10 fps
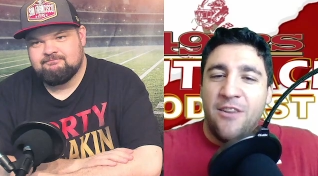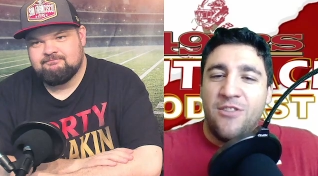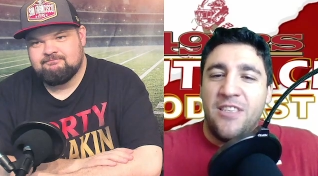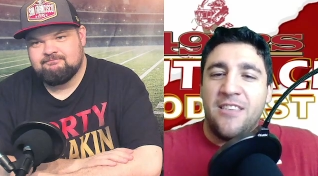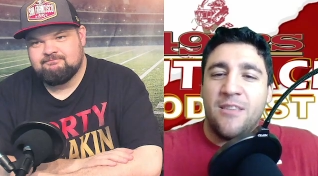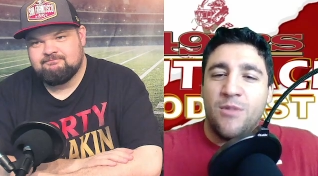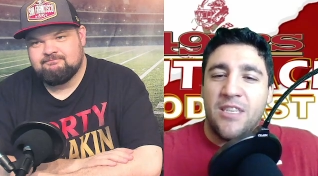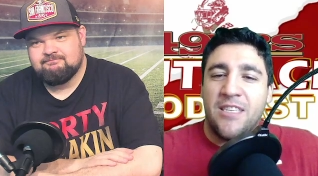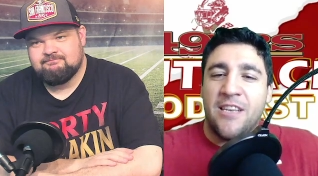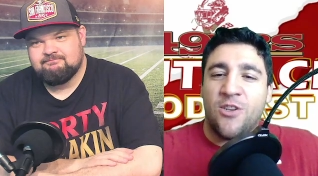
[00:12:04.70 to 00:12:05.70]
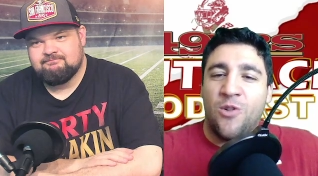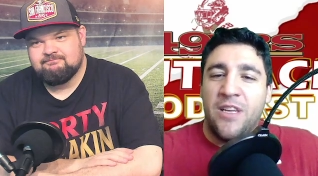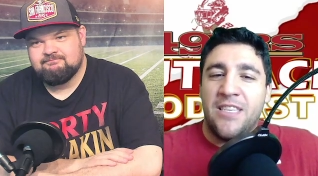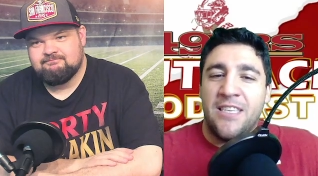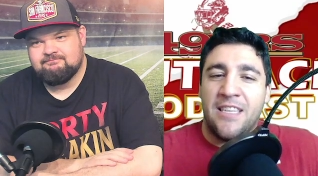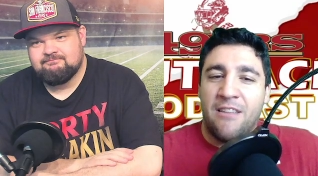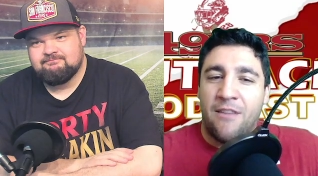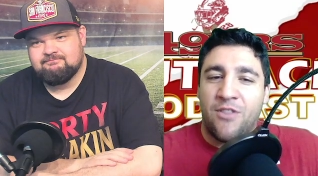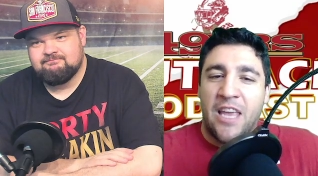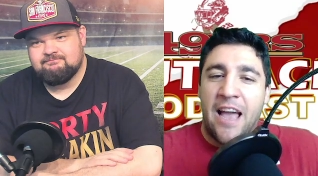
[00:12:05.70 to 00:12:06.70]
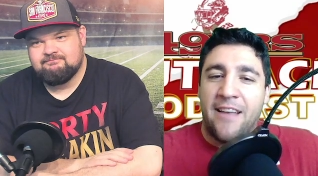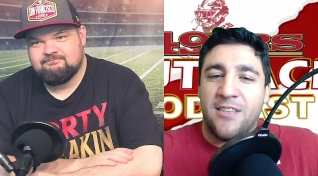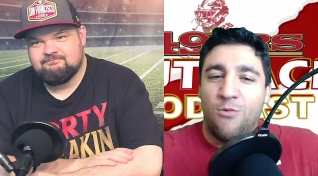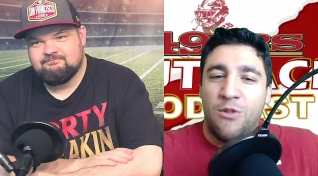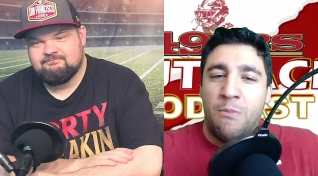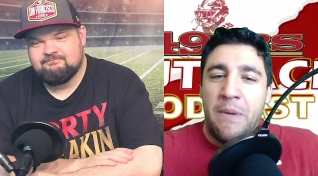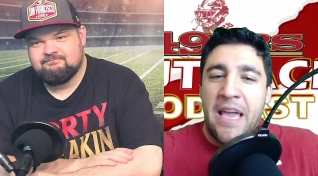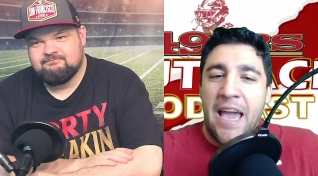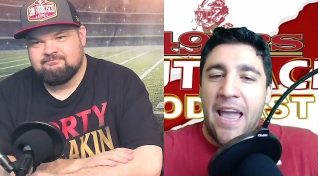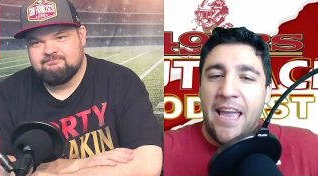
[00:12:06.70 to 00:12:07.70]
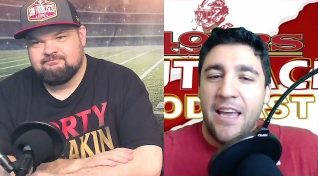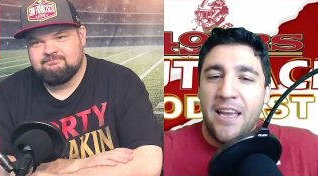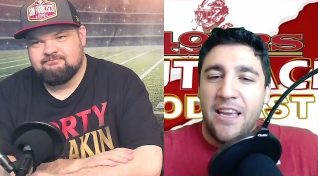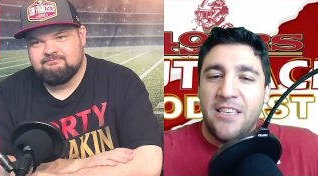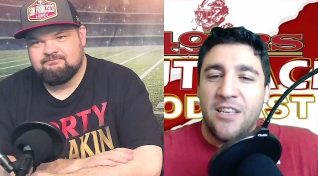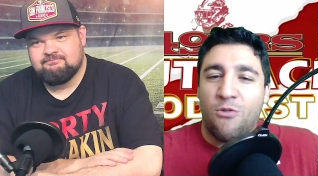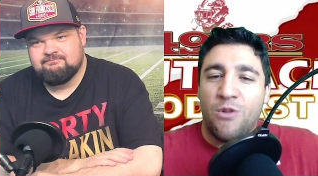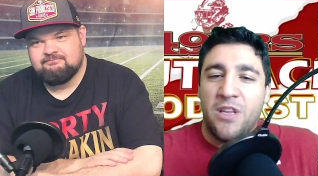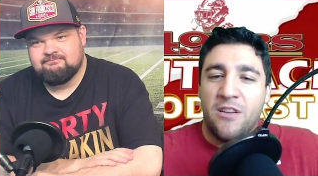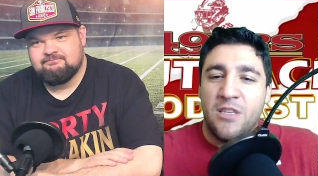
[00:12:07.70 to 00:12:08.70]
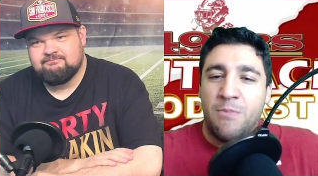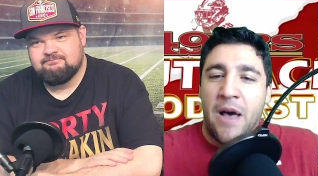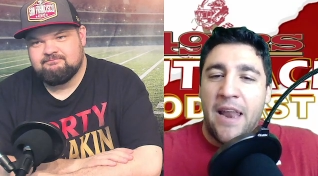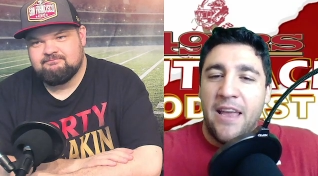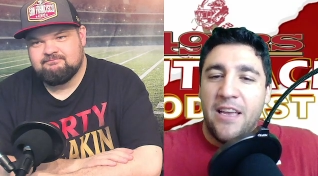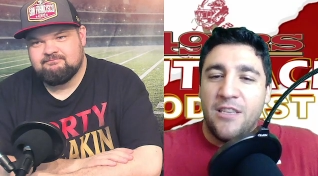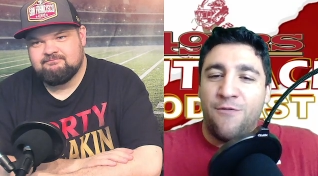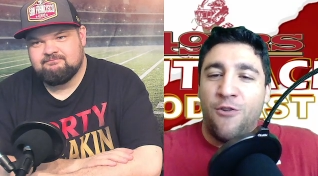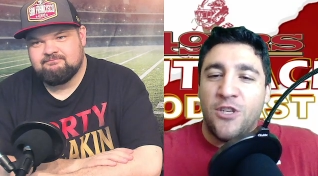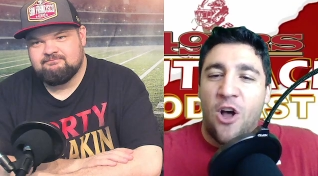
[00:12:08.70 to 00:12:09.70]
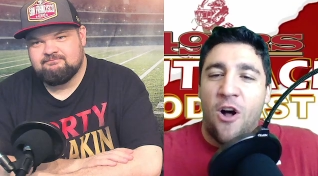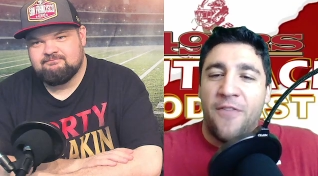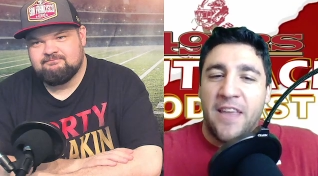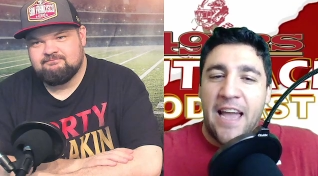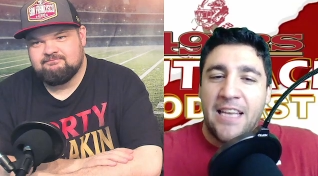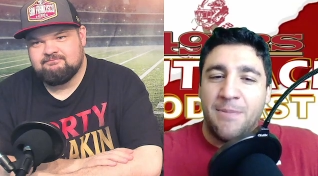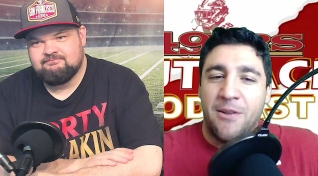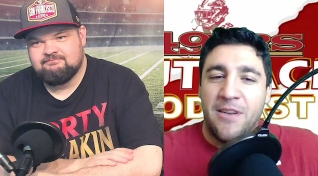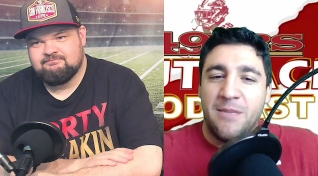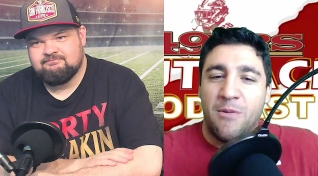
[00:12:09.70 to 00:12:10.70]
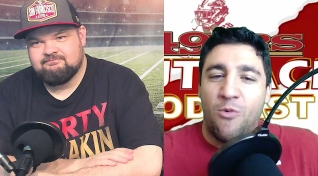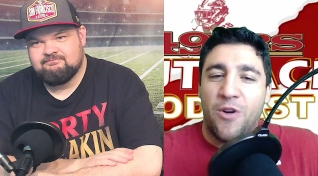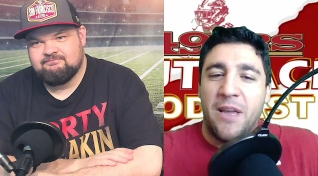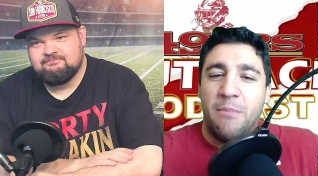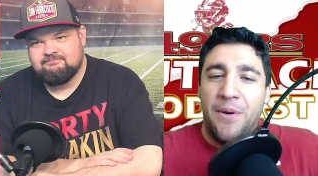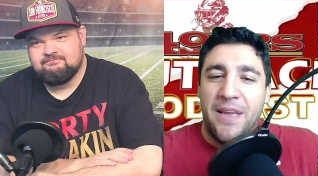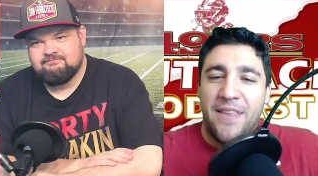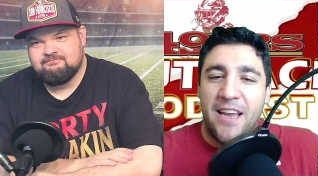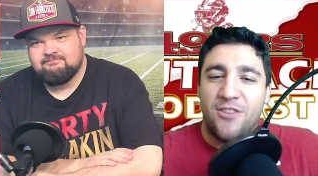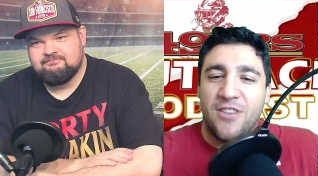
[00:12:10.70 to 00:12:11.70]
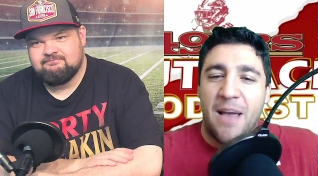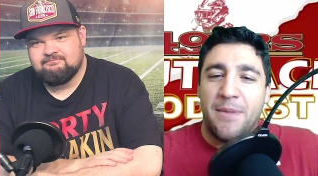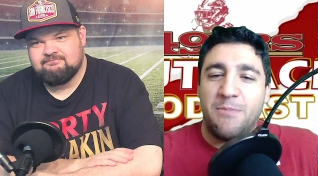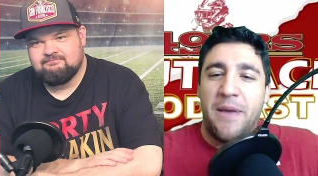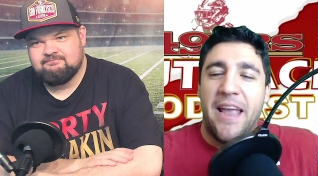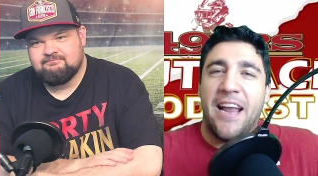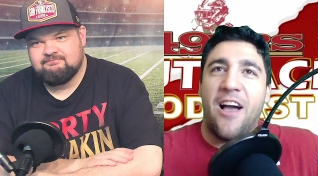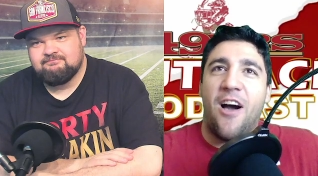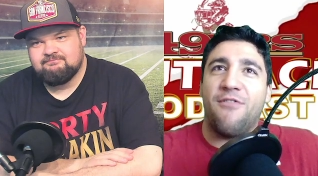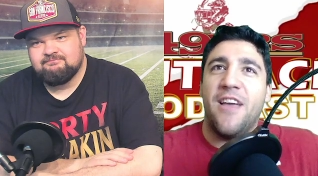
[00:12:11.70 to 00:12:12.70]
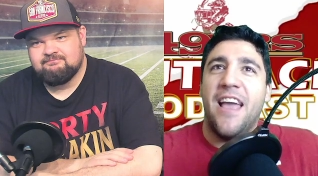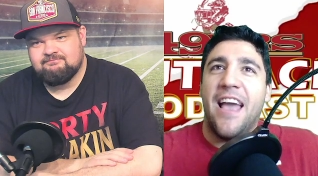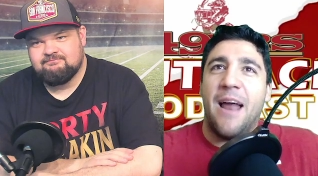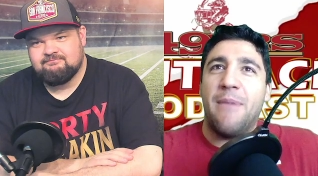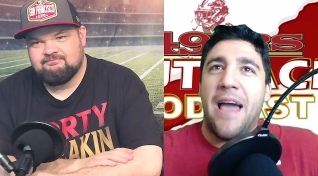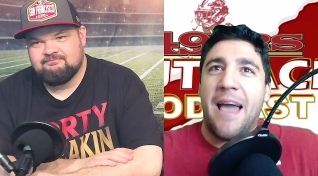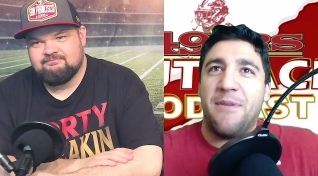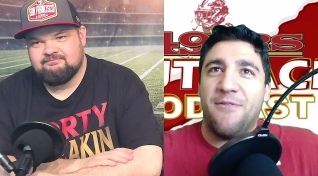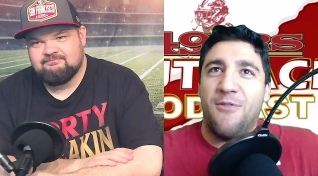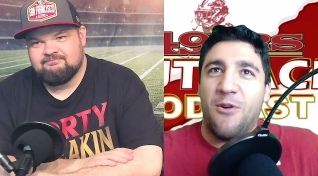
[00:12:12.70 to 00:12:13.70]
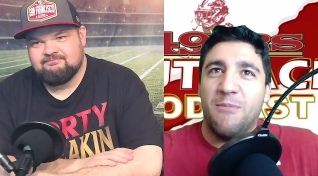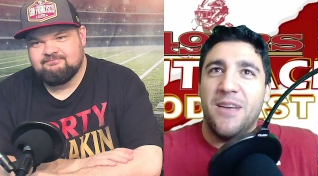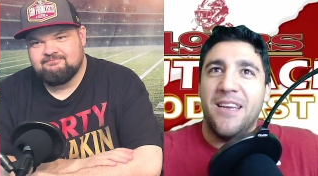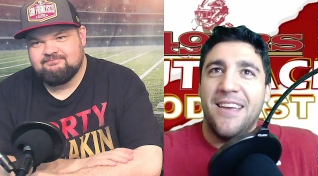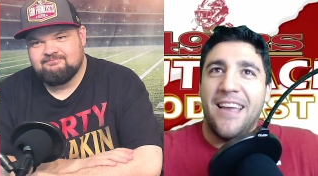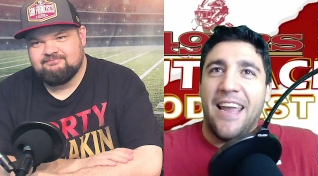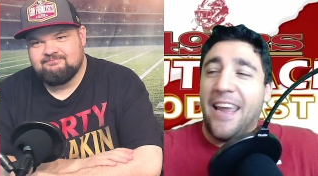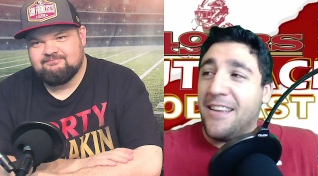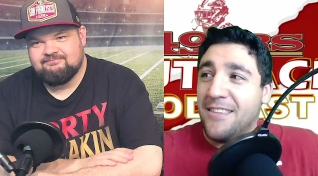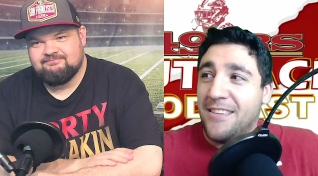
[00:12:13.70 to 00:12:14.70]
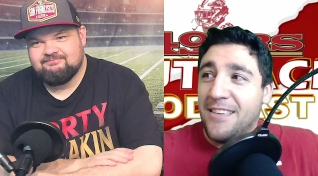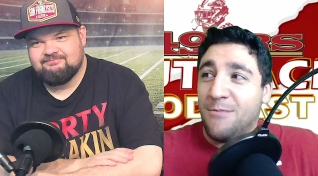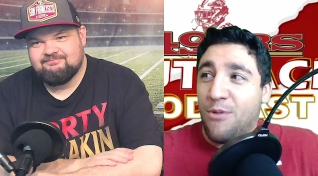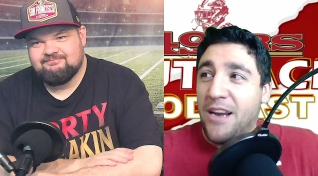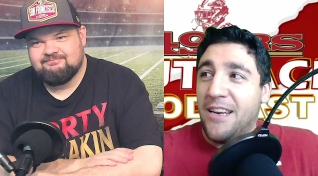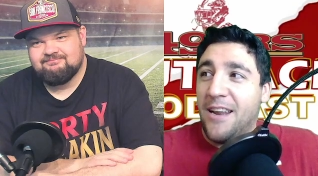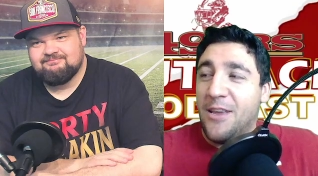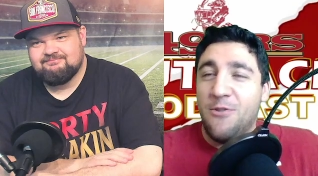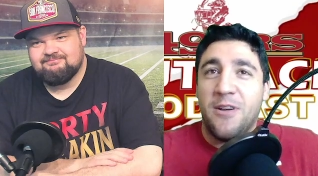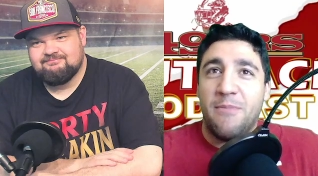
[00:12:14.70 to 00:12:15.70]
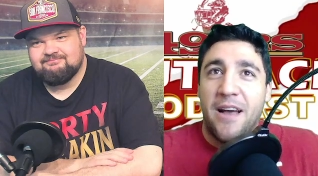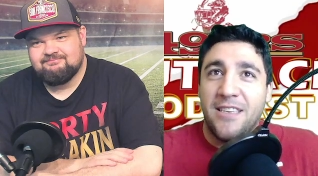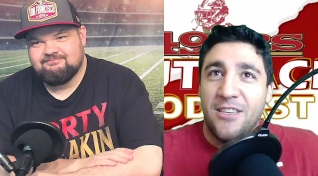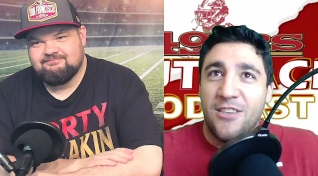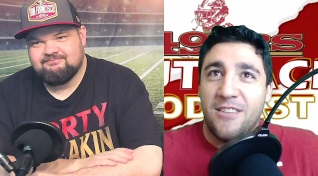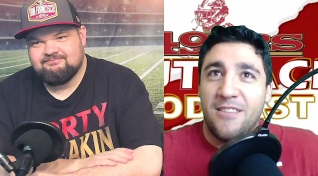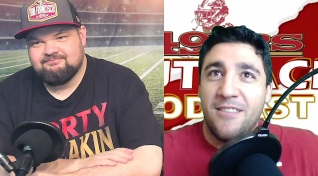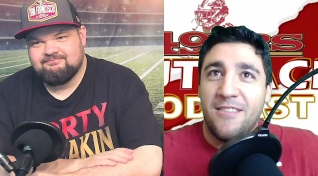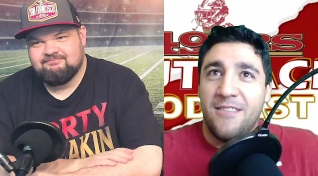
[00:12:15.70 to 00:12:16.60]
Speaker 1: and you see some success early, it's easy to let off the gas." With Ba, he's in a really good spot. His foot's on the gas pedal. He's been working, putting in the extra time. It's paying off, and I'm happy for him. Ant, is Brandon Aiyuk about to just